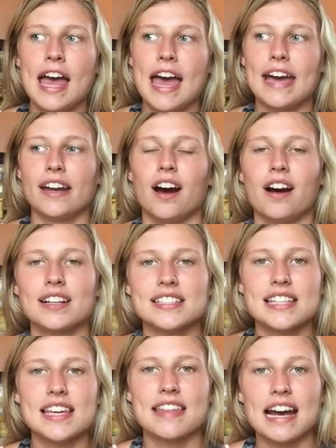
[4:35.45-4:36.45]
And
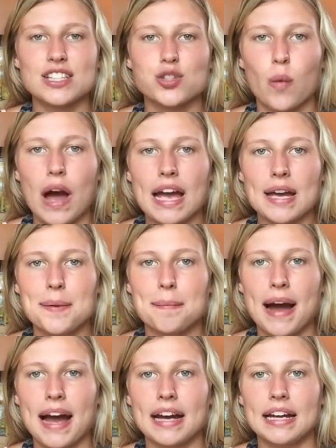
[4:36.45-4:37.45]
honestly, that's why
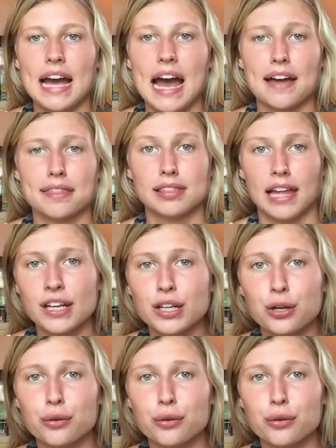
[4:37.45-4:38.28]
my athletic